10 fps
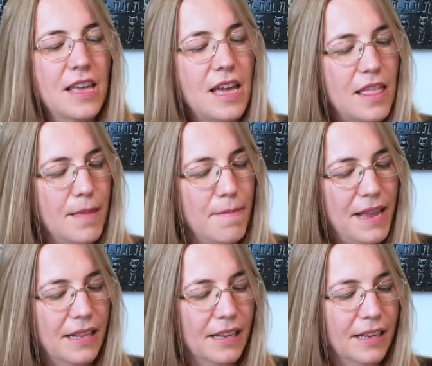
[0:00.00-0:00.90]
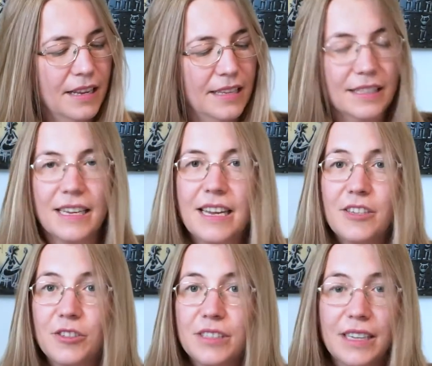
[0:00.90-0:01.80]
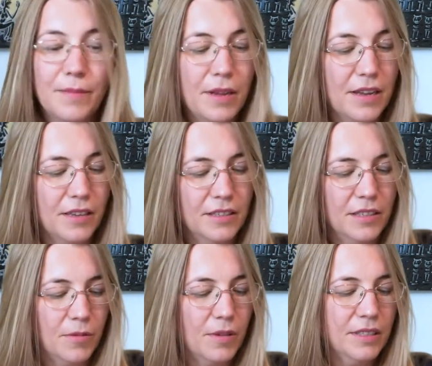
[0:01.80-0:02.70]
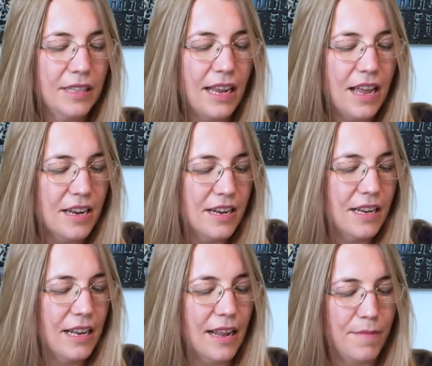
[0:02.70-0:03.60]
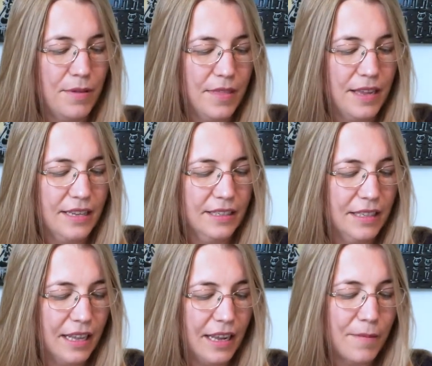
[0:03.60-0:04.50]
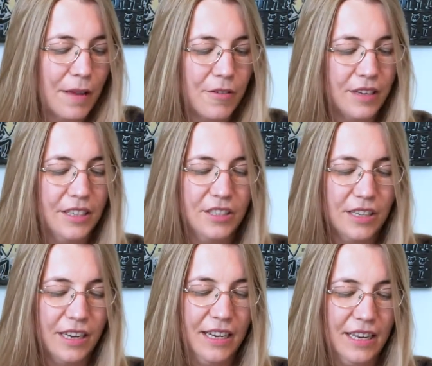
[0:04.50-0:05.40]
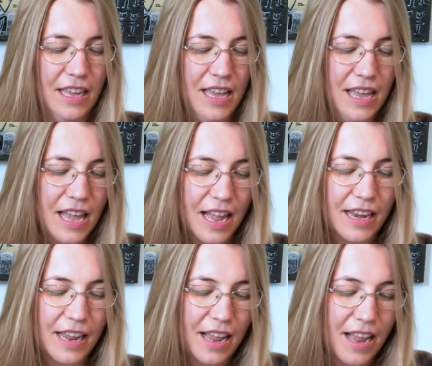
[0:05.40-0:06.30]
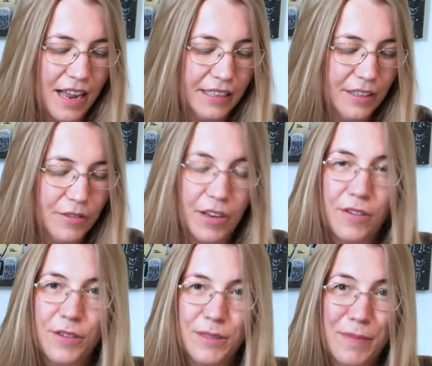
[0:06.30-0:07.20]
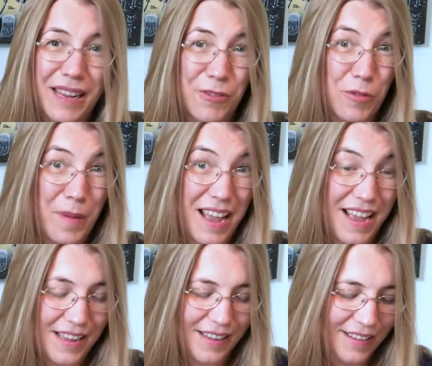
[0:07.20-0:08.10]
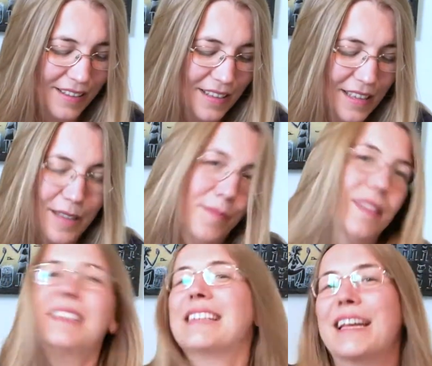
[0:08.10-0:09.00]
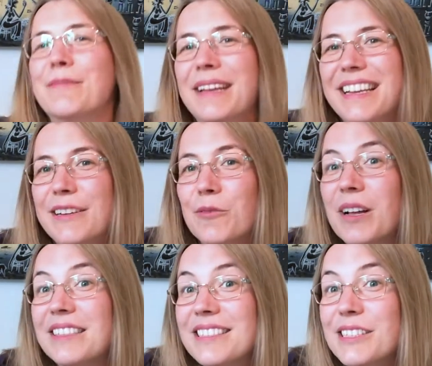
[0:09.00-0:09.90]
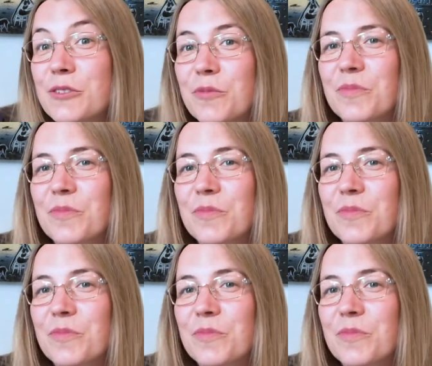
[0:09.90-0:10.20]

And the metal is an interesting part. So whilst I unclip this, they come out on each side, and I don't know if it's me or the bag, but they take me a little while to do.